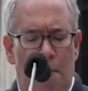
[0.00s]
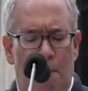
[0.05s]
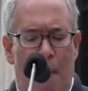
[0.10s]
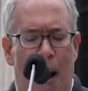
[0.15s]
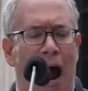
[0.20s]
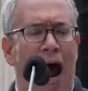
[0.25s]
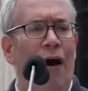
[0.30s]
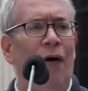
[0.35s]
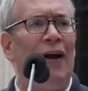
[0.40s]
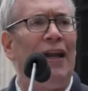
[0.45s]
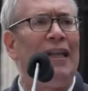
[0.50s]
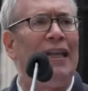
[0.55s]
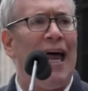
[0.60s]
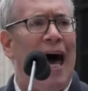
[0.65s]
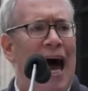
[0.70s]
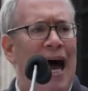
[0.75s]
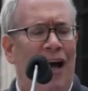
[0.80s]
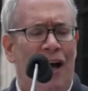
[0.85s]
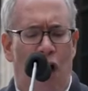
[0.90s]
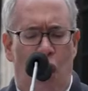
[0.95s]

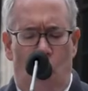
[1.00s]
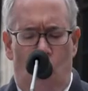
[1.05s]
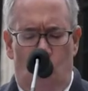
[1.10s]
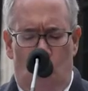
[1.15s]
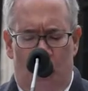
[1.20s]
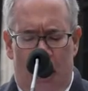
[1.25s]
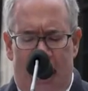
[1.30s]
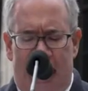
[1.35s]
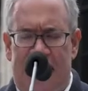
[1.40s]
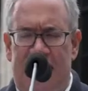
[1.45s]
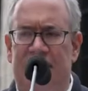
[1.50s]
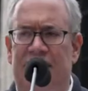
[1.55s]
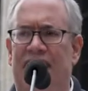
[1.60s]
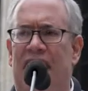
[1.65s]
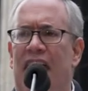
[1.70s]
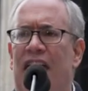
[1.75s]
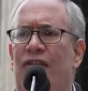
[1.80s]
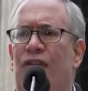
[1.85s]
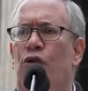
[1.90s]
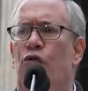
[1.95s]
Mar-a-Lago wins
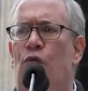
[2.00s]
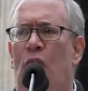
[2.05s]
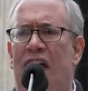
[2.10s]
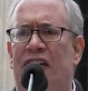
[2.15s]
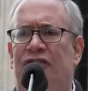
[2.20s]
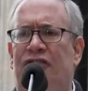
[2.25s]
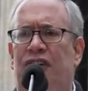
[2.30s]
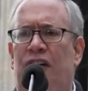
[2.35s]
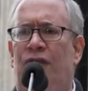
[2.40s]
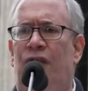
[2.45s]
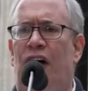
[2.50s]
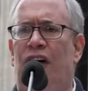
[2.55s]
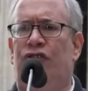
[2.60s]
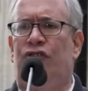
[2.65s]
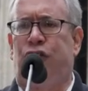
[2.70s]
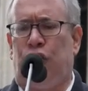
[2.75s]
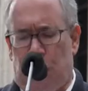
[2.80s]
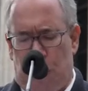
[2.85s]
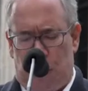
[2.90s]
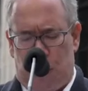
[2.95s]
and the rest of
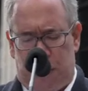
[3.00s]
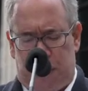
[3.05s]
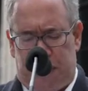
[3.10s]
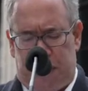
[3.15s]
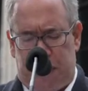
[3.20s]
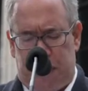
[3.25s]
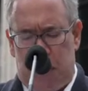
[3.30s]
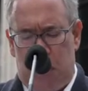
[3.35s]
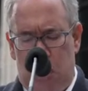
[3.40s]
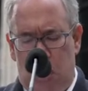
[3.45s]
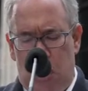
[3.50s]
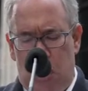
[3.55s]
us lose.